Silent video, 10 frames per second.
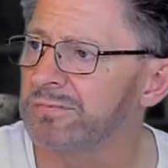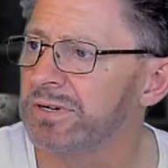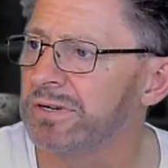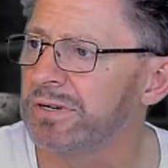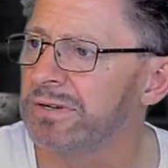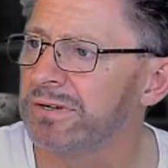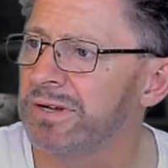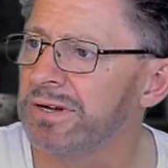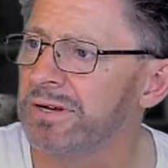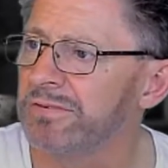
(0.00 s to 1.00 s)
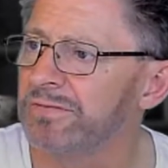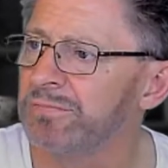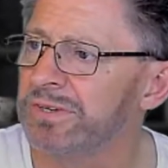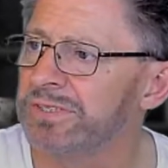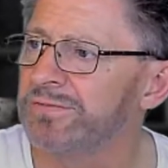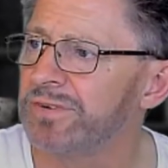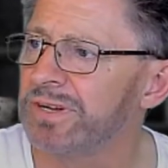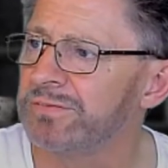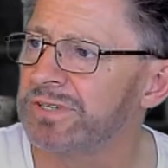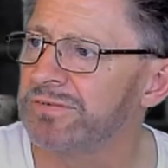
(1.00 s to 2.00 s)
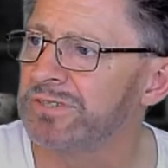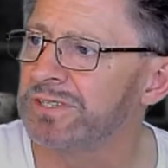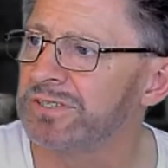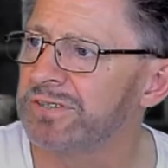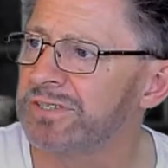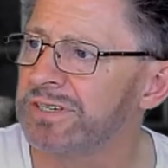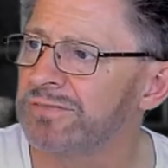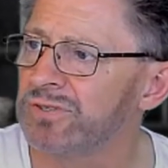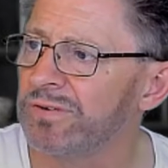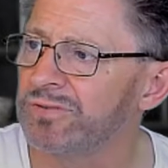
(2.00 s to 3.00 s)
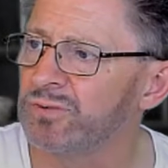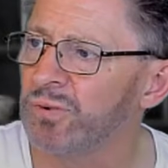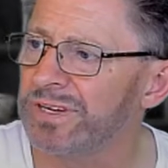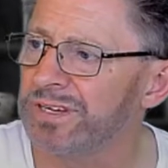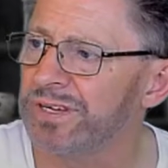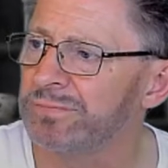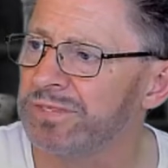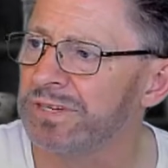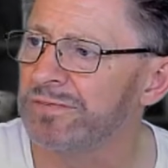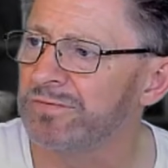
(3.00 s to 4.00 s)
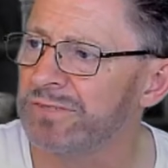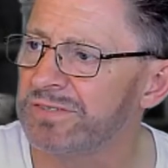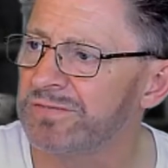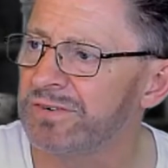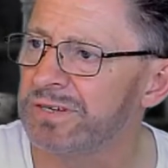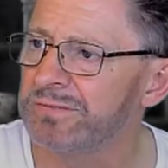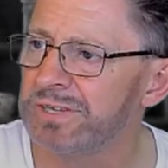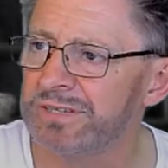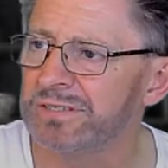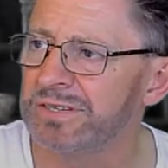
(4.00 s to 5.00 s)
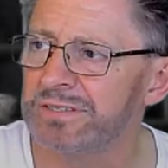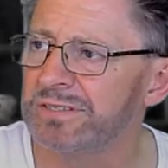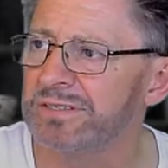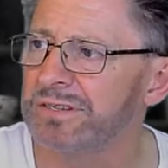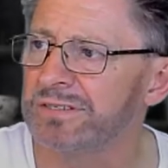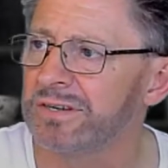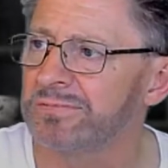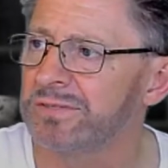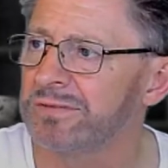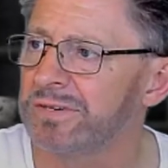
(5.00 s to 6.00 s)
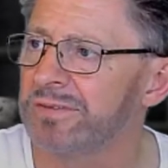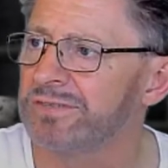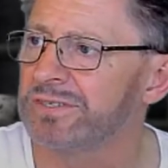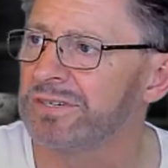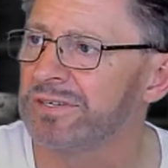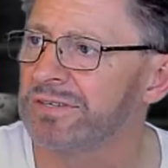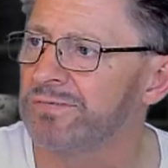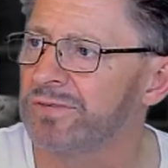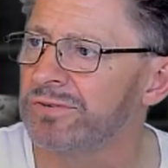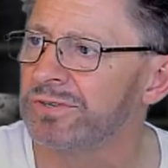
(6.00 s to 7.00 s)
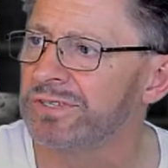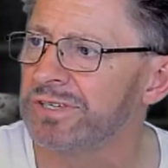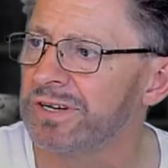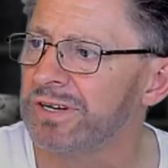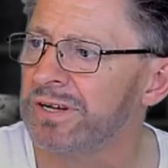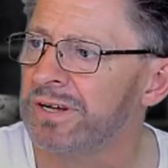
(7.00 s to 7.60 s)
My God, I've missed frames of 607, so I have 29% of missed frames. That's absolutely off the scale, even with a reset.